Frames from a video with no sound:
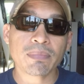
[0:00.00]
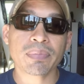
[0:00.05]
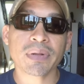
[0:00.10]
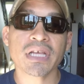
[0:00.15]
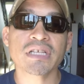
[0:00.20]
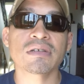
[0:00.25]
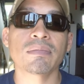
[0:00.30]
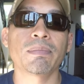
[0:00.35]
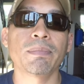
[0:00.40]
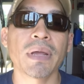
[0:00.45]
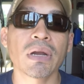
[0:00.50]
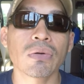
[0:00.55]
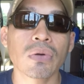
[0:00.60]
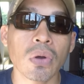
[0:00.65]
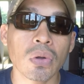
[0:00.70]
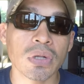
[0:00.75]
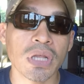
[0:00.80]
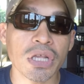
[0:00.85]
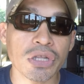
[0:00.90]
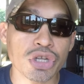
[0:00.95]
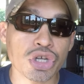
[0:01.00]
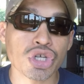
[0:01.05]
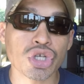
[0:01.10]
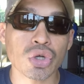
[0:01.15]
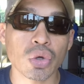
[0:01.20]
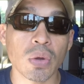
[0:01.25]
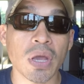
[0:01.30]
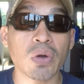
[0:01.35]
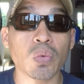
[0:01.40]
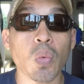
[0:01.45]
plays a big role in the
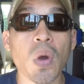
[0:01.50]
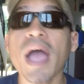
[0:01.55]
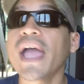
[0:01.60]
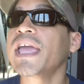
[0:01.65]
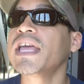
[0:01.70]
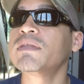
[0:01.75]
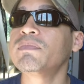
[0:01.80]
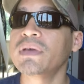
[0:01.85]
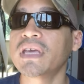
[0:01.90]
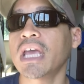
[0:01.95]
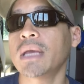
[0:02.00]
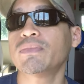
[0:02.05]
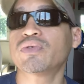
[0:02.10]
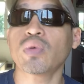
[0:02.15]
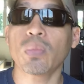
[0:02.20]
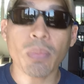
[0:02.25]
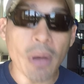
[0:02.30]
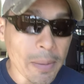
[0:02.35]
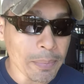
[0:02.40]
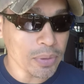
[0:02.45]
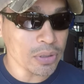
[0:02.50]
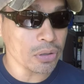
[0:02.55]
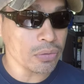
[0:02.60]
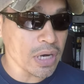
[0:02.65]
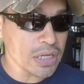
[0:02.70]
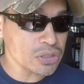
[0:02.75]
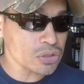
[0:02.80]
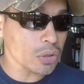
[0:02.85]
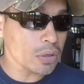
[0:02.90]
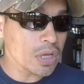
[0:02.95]
show and why it became so popular,
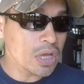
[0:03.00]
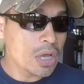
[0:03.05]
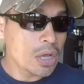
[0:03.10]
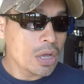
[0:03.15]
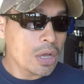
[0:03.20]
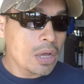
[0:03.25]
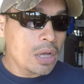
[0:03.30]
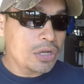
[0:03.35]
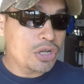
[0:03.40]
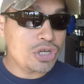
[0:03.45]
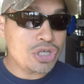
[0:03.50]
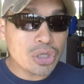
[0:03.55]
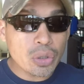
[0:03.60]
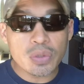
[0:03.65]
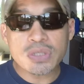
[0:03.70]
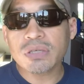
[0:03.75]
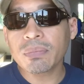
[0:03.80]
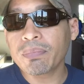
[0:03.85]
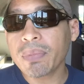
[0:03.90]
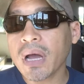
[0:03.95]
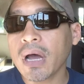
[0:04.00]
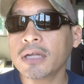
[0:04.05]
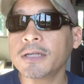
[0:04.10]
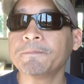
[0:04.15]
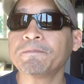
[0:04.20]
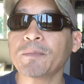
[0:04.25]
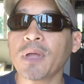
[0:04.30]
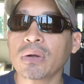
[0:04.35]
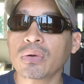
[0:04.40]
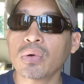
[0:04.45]
right? So the show is
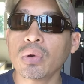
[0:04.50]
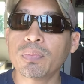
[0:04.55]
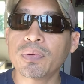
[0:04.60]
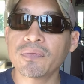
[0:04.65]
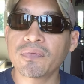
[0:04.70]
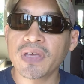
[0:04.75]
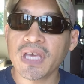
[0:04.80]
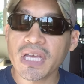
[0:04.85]
about a group of